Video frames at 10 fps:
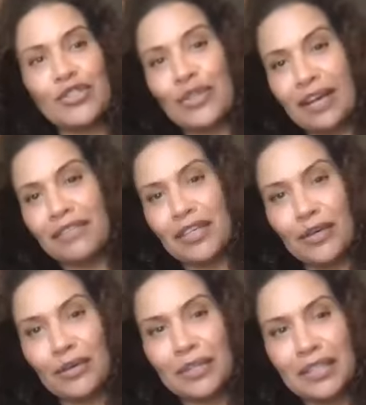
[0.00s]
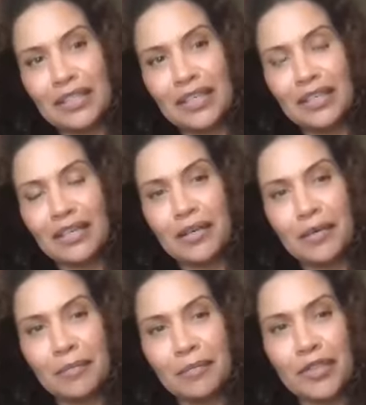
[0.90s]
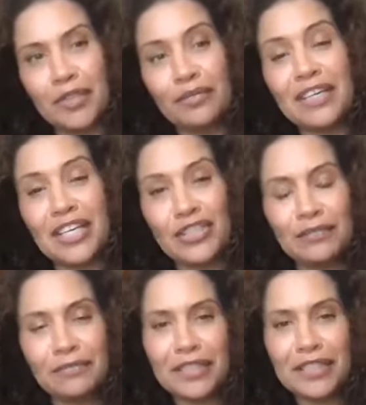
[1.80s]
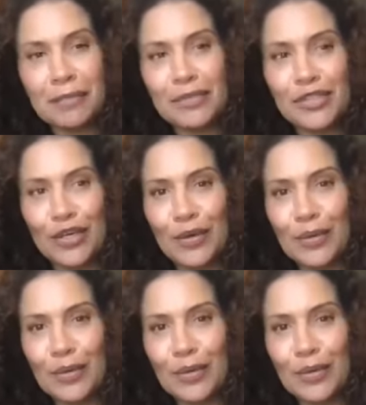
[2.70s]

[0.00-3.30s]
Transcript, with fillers: to have their own uh, you know financial freedom so